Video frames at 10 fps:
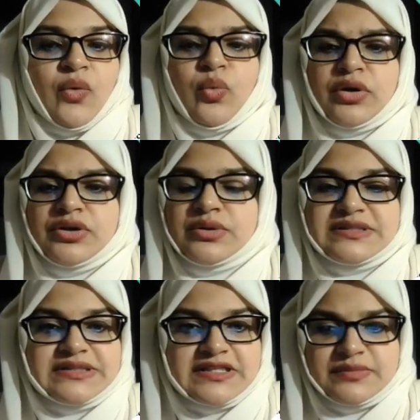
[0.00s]
What do
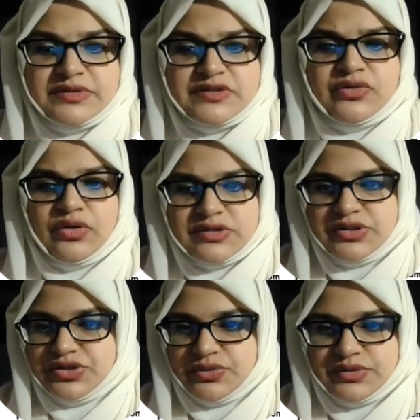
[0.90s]
assessments
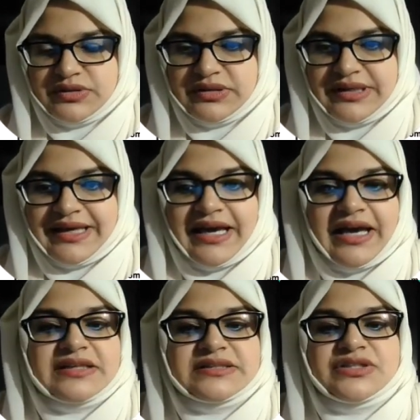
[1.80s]
constitute?
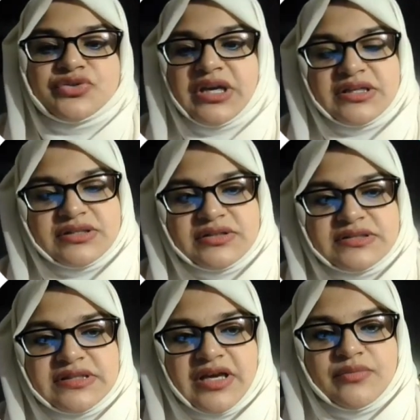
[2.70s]
As
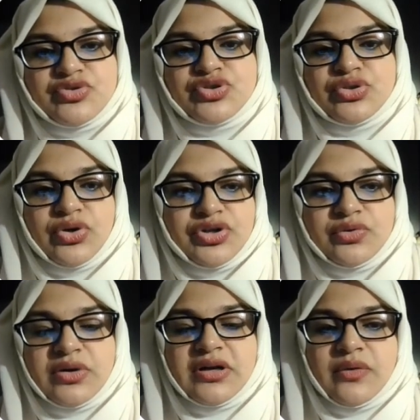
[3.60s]
educators, I am sure you
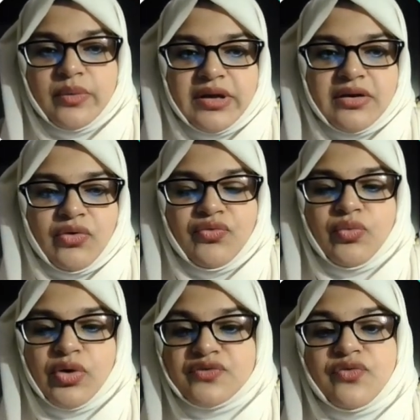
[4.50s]
are aware of
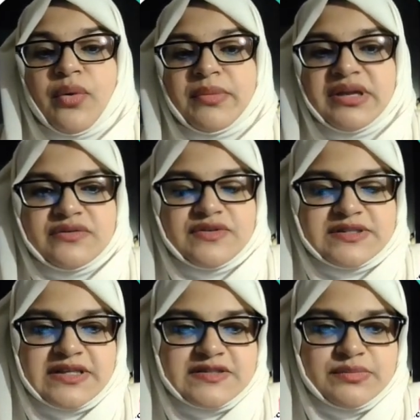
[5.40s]
what formative
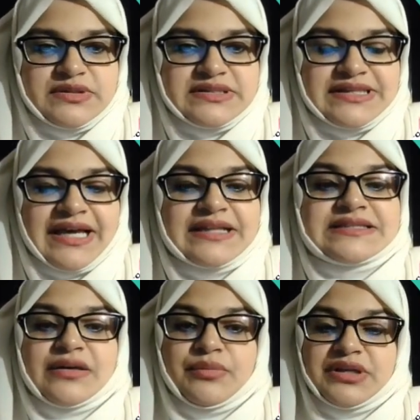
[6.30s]
assessments and
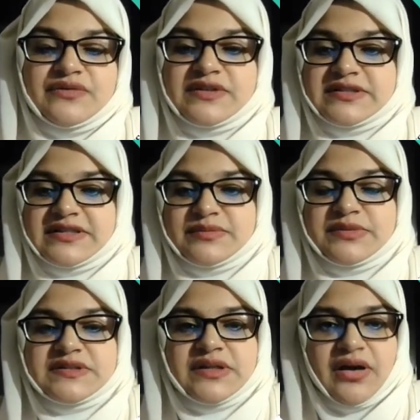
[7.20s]
summative
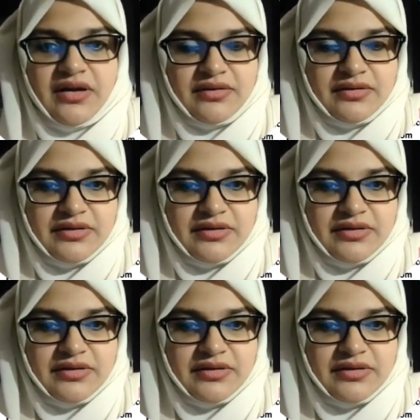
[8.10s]
assessments are.